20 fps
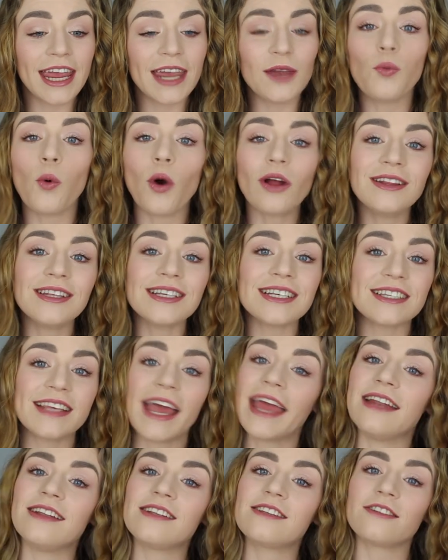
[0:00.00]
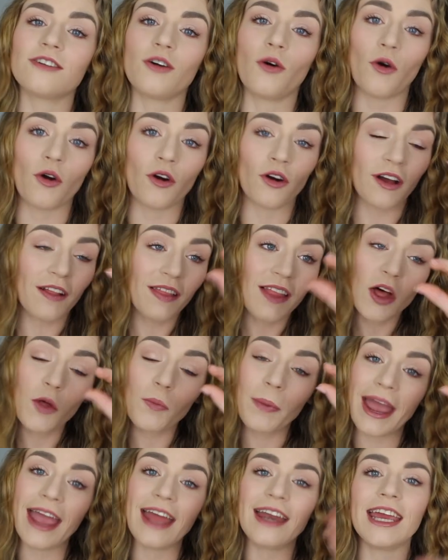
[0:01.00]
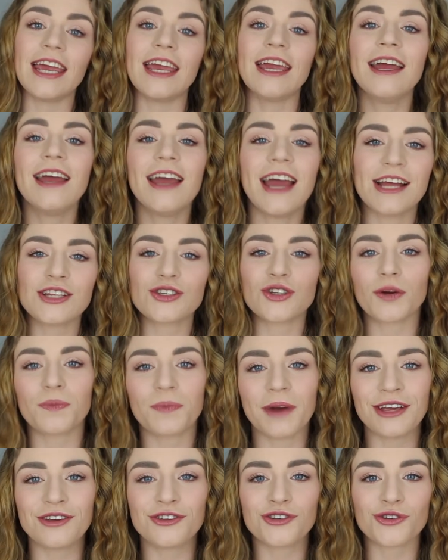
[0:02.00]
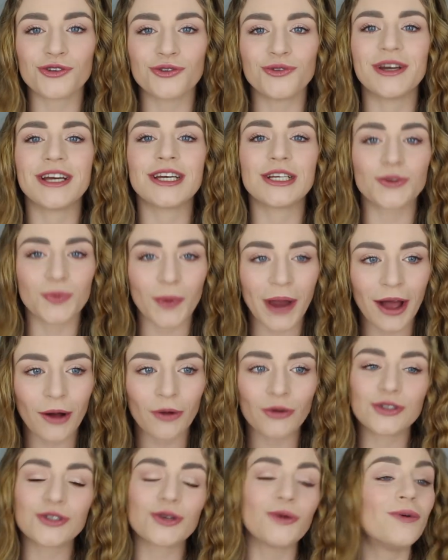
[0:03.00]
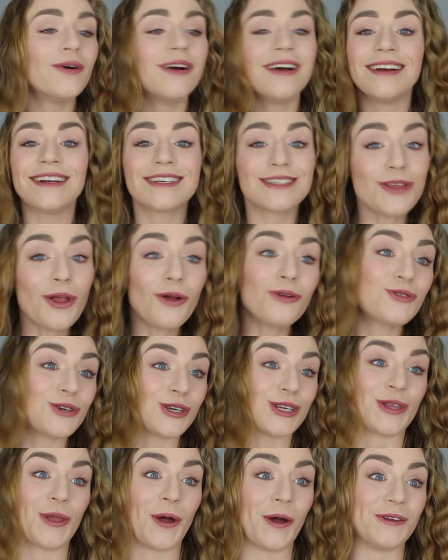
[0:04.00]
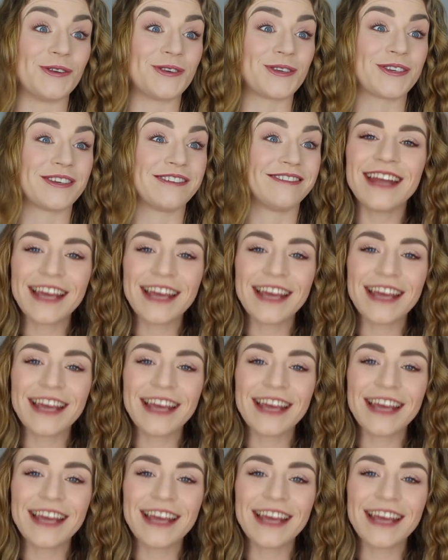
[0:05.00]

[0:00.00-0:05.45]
a one cent or a little penny into a bride's shoe as well. So it's not just us.